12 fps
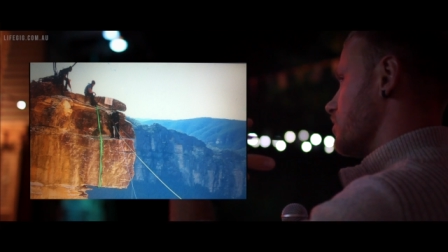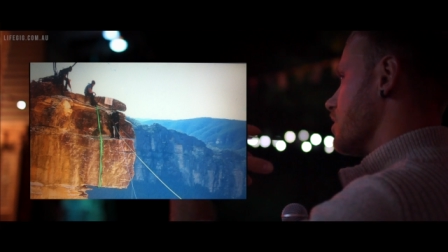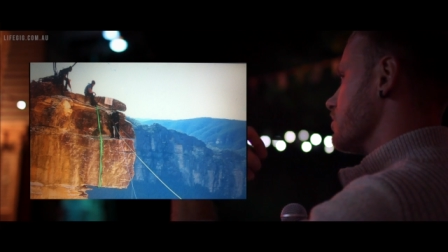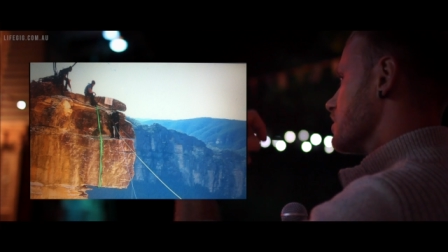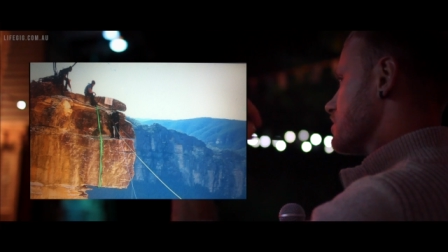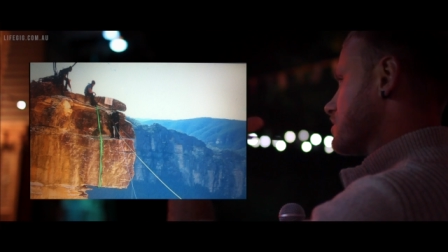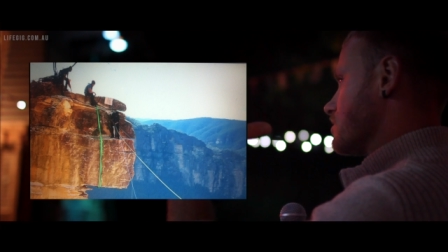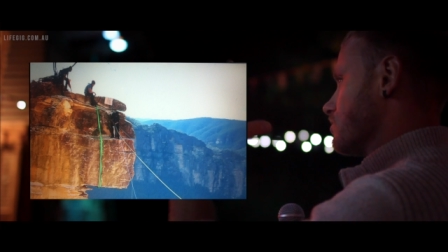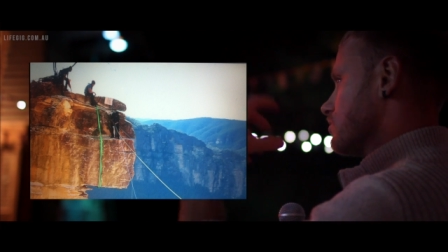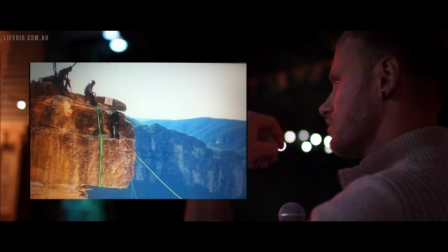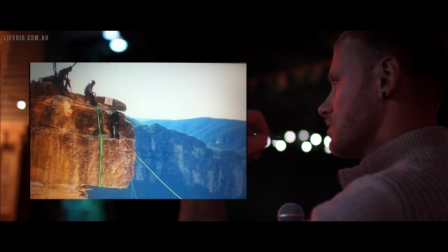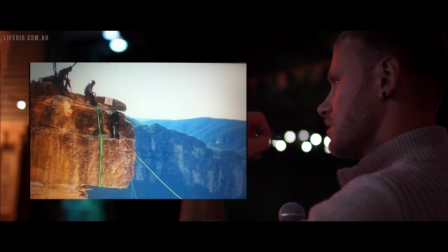moment. It's
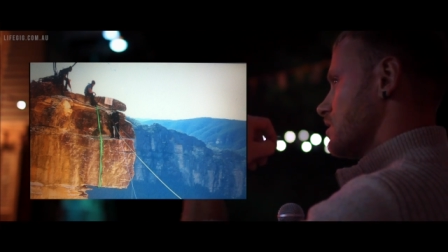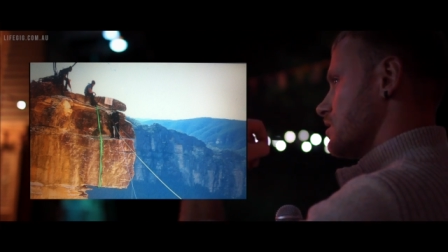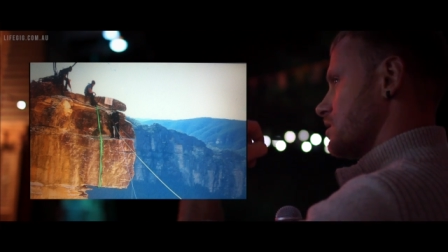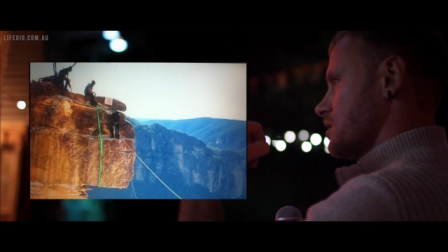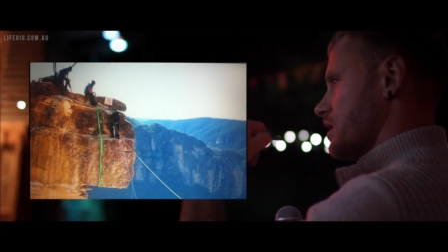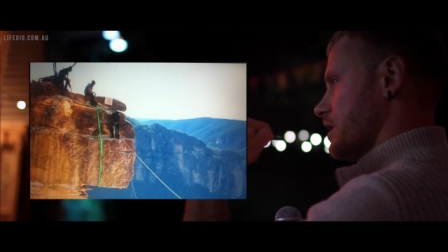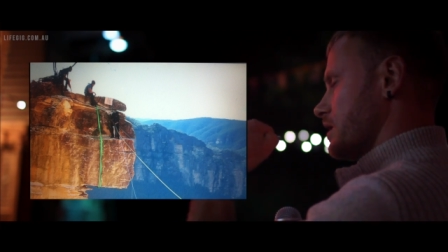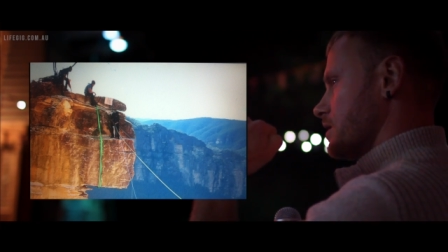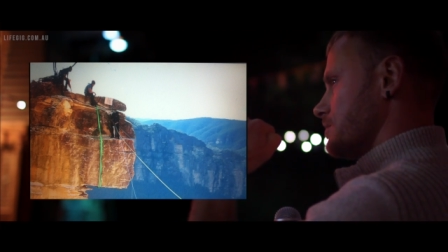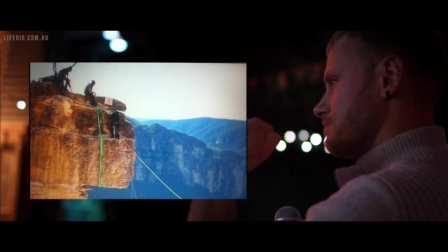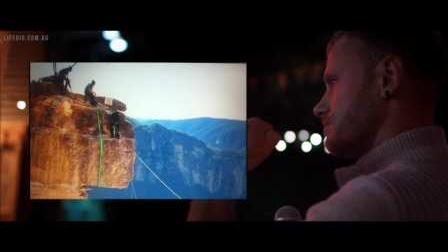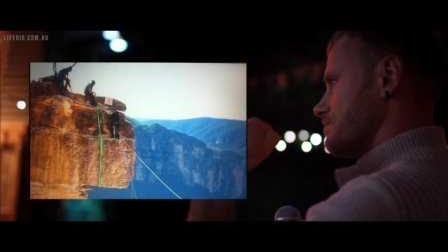still
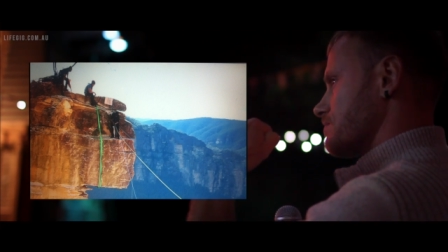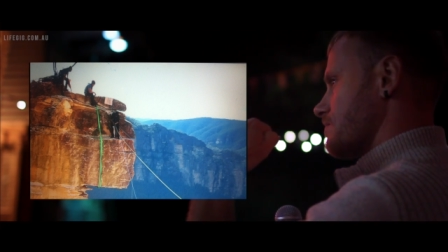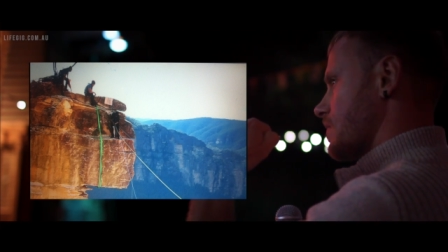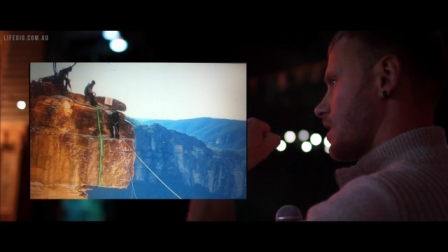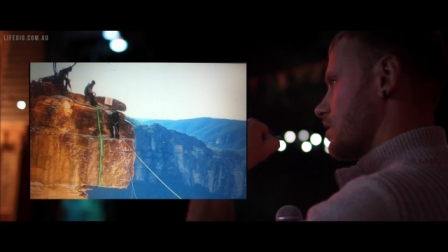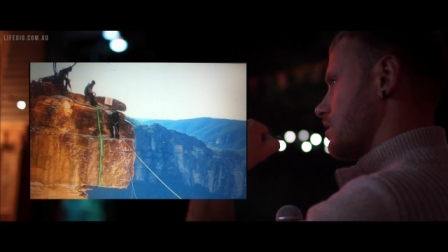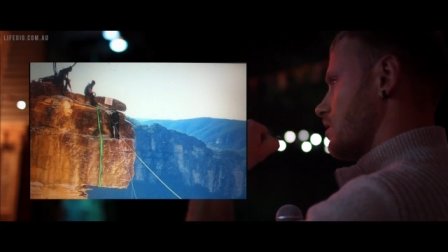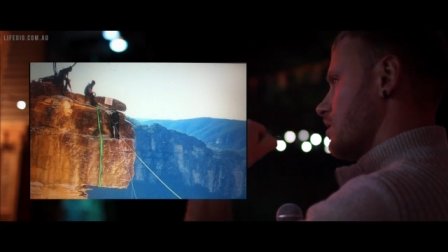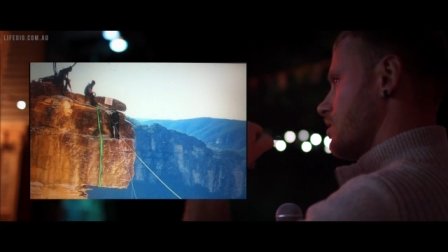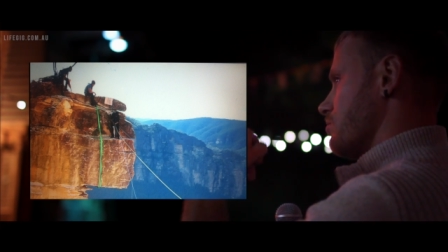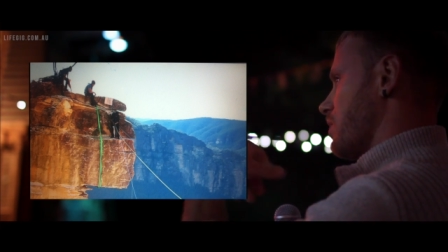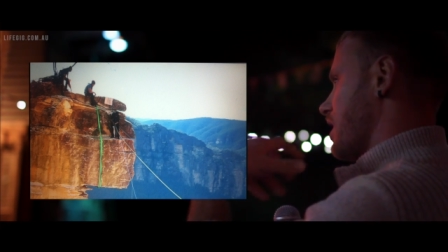
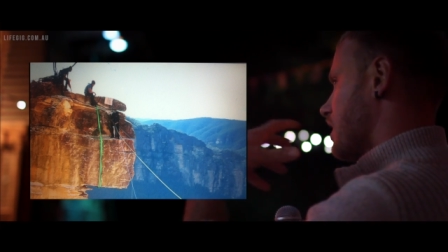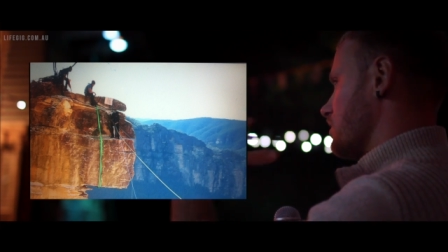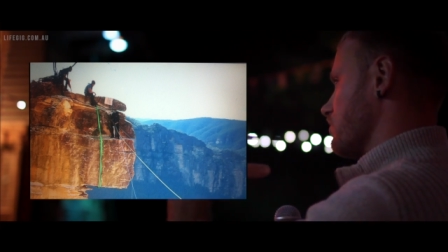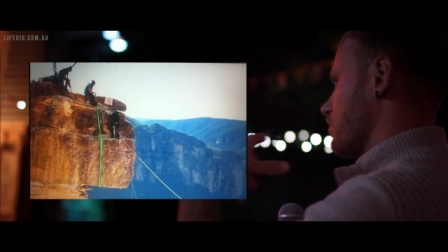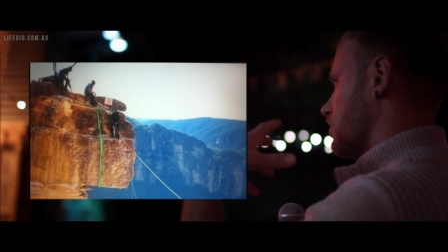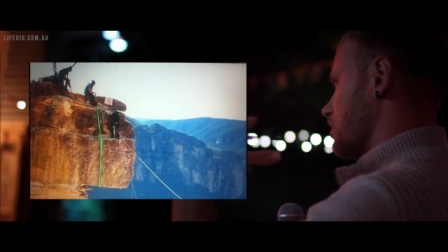part of what